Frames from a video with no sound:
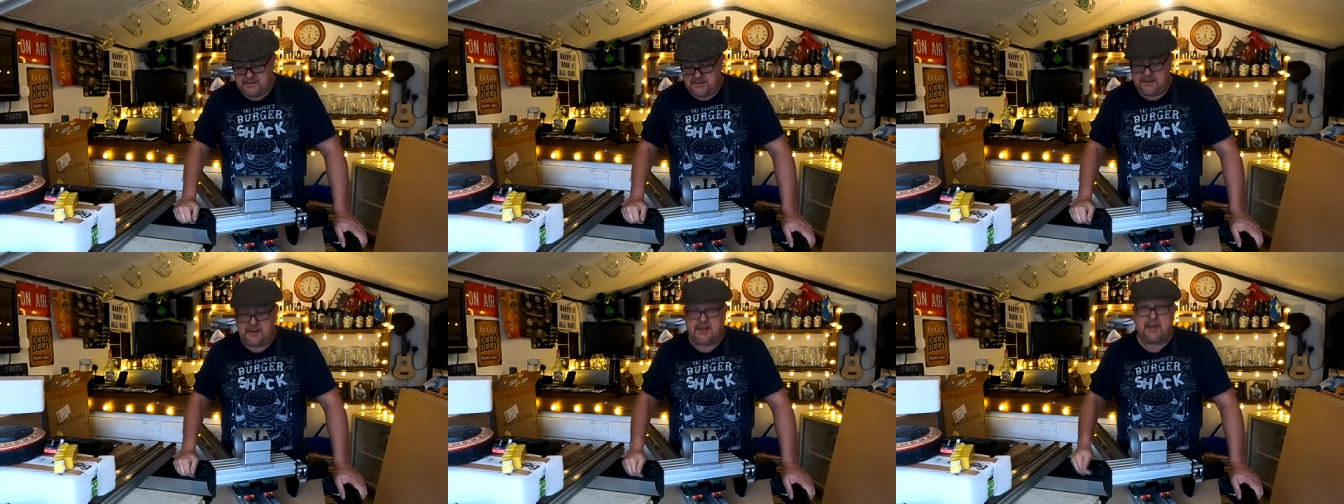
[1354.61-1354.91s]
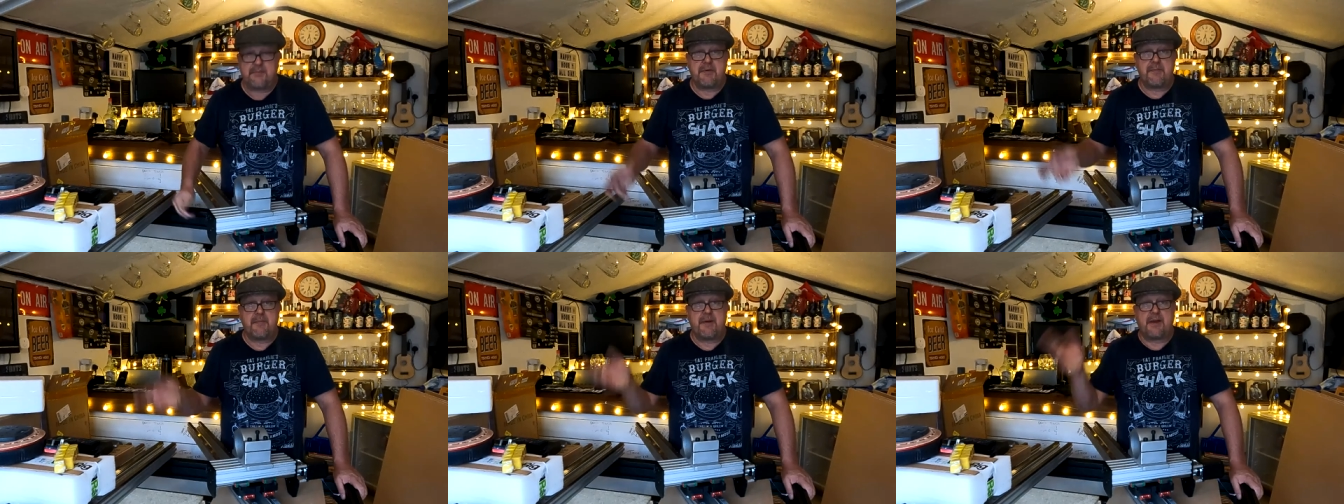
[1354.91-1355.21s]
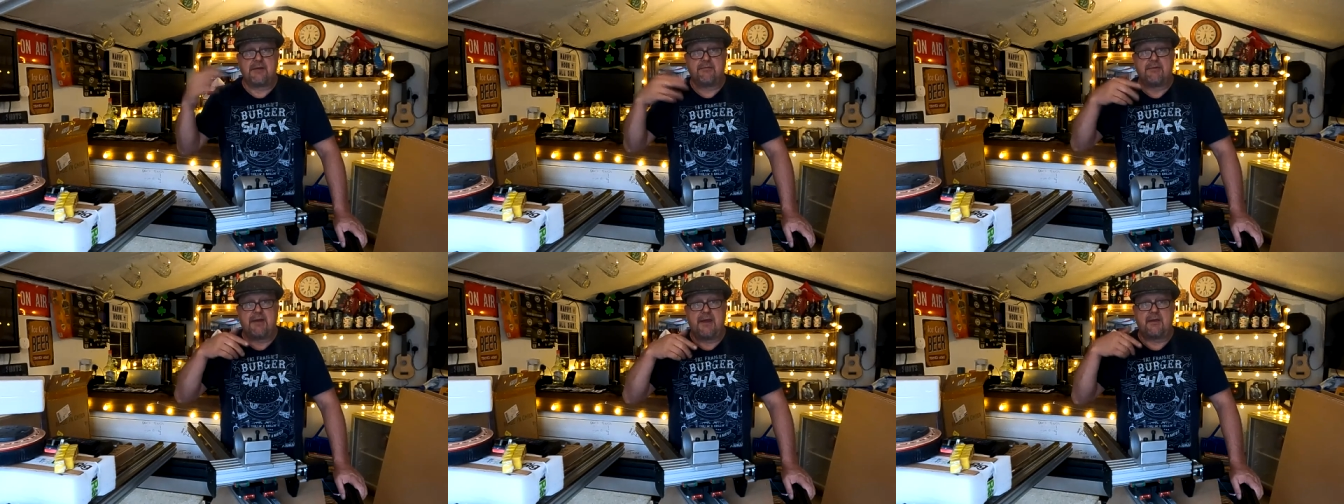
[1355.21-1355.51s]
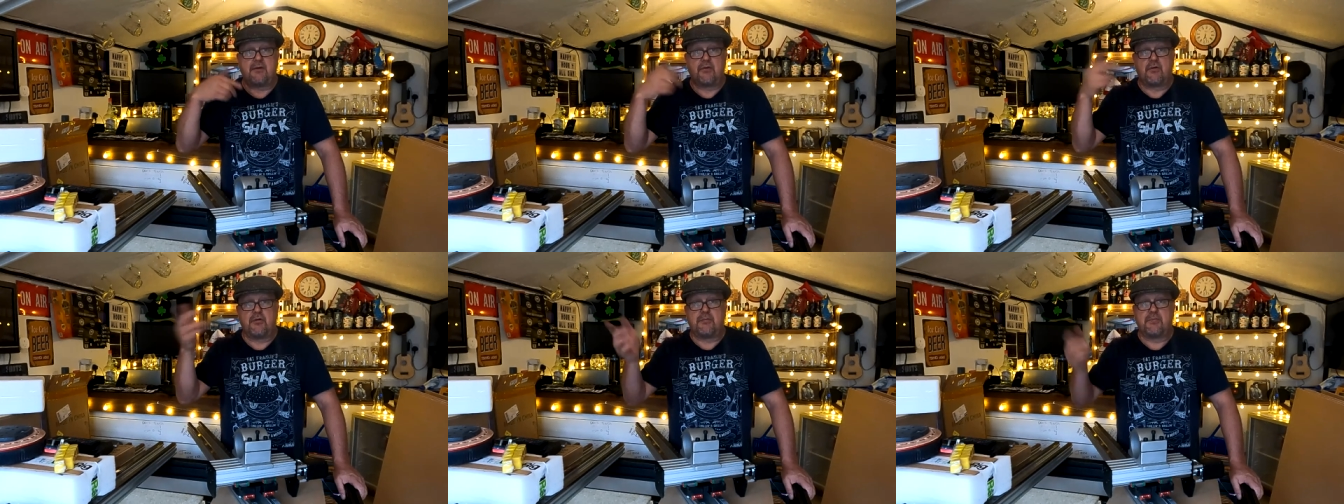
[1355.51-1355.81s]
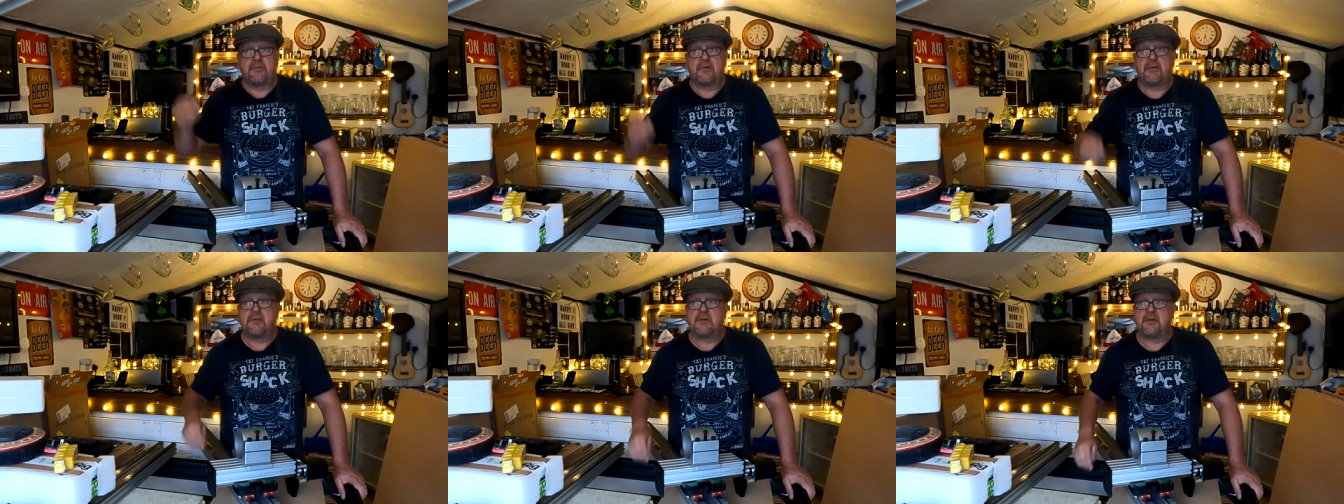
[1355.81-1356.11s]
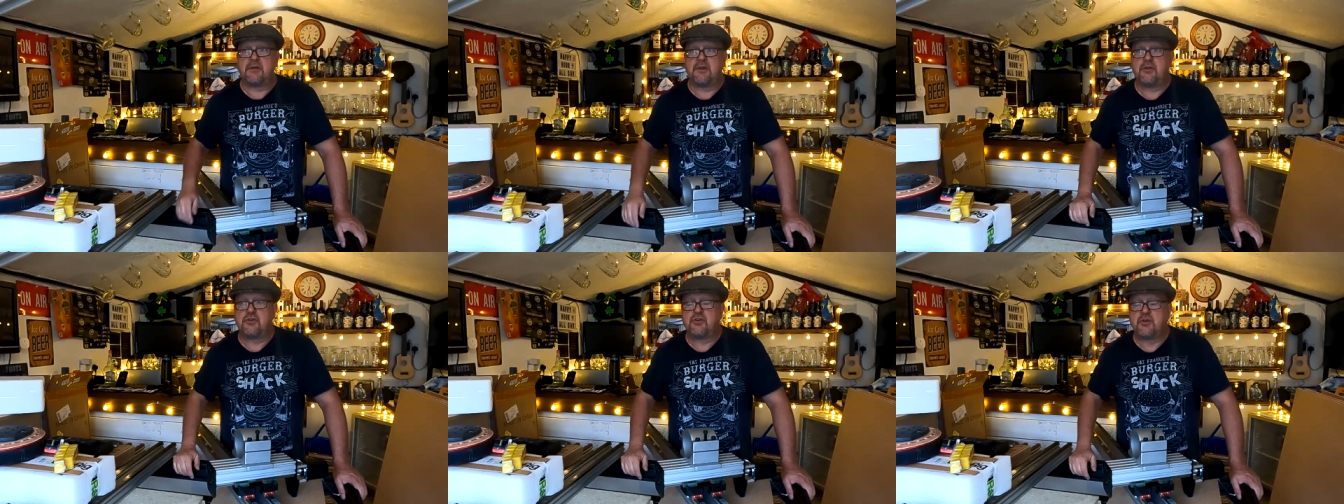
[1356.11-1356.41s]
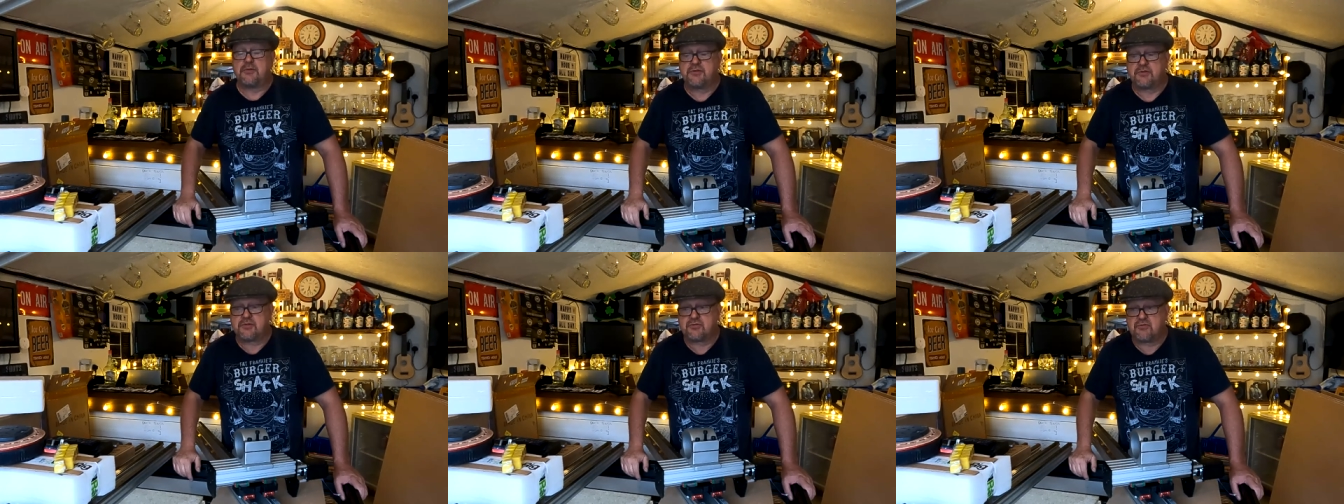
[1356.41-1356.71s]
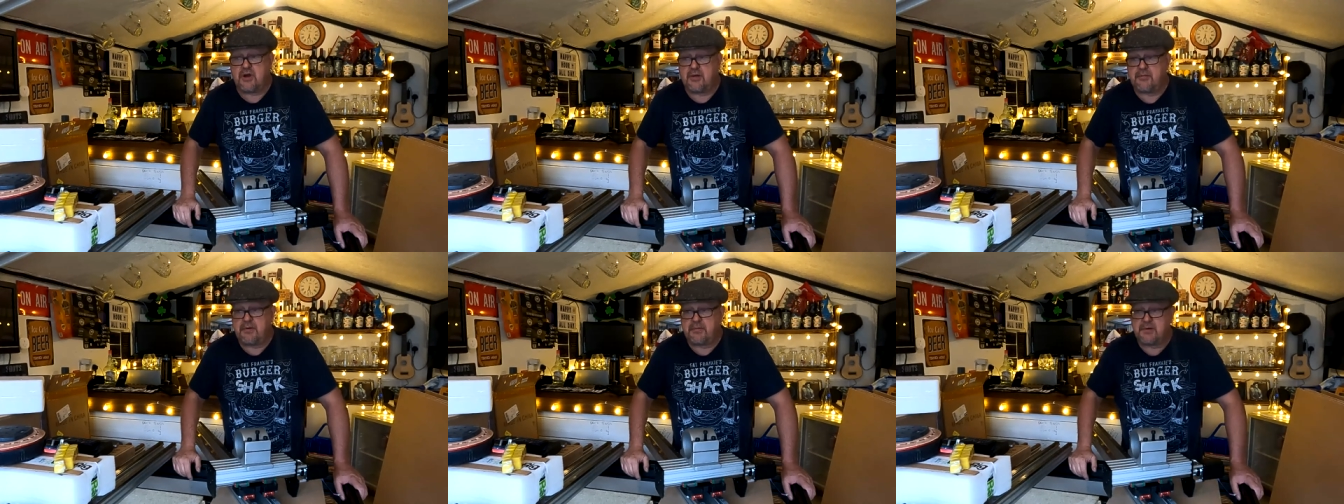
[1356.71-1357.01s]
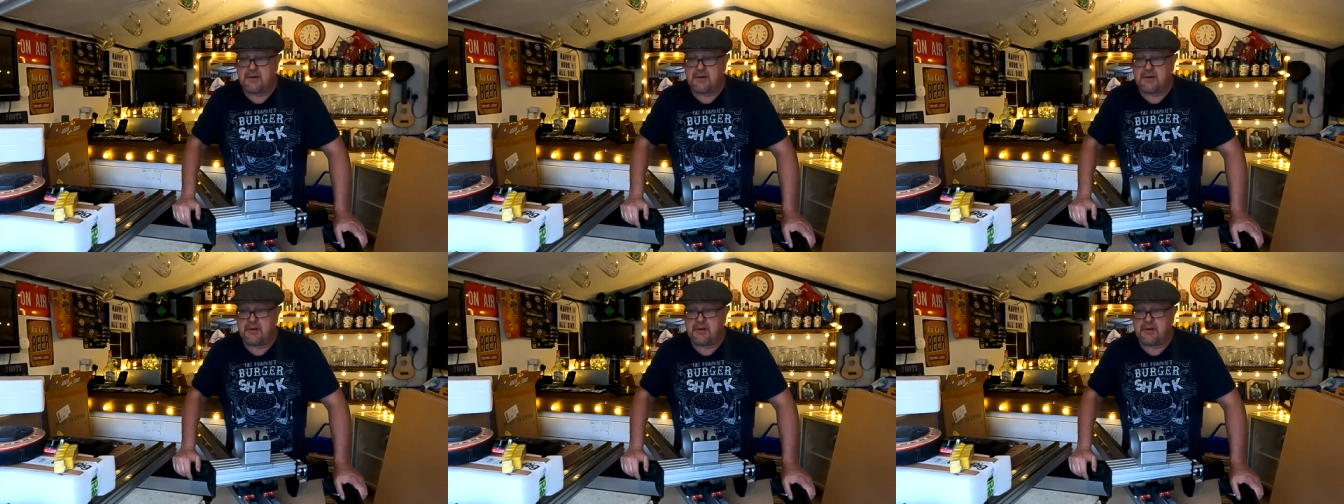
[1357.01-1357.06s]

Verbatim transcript: and get me mate round or the YouTube subscriber.